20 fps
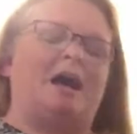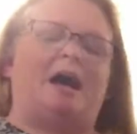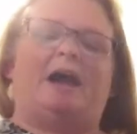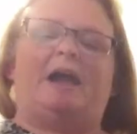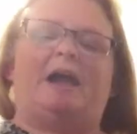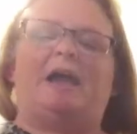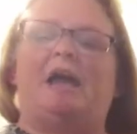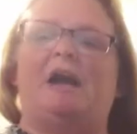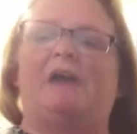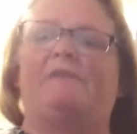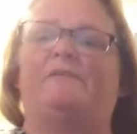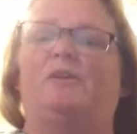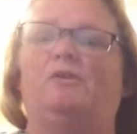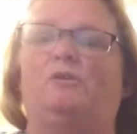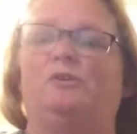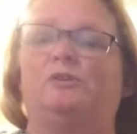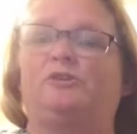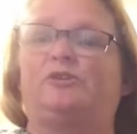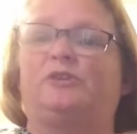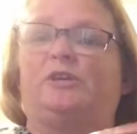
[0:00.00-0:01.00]
I have an
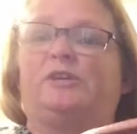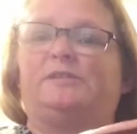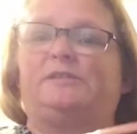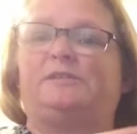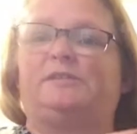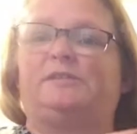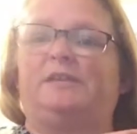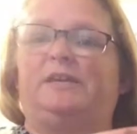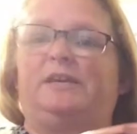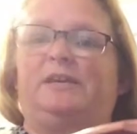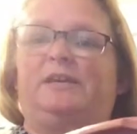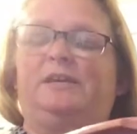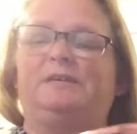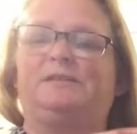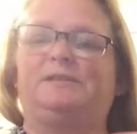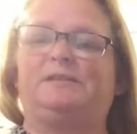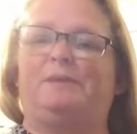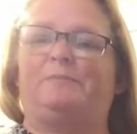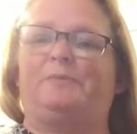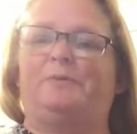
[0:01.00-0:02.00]
old trusty
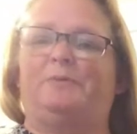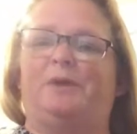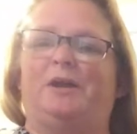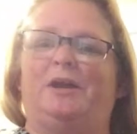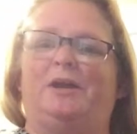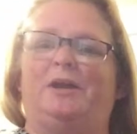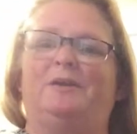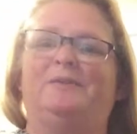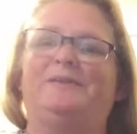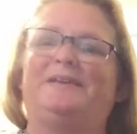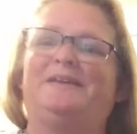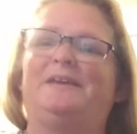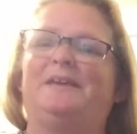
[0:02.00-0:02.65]
Tupperware,